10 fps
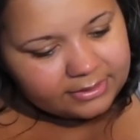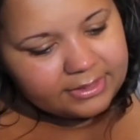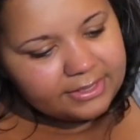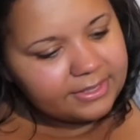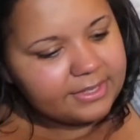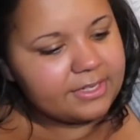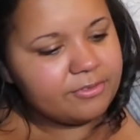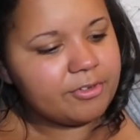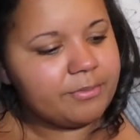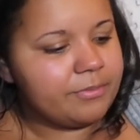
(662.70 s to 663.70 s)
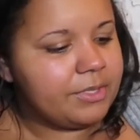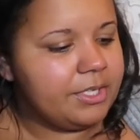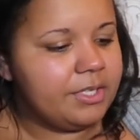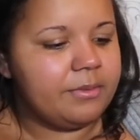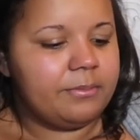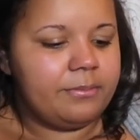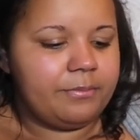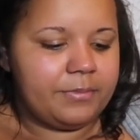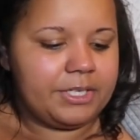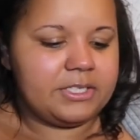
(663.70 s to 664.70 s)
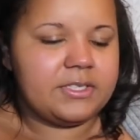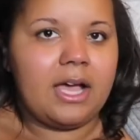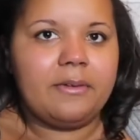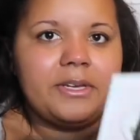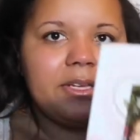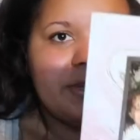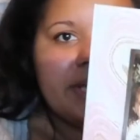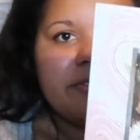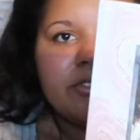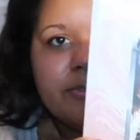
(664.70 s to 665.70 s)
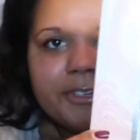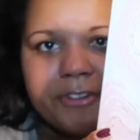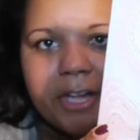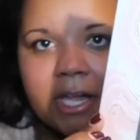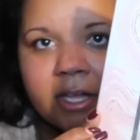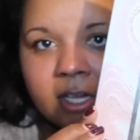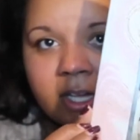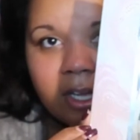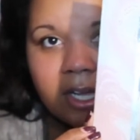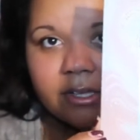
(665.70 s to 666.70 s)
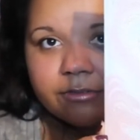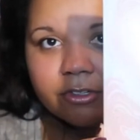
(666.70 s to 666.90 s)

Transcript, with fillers: and then from my niece Harmony and my nephew River, I've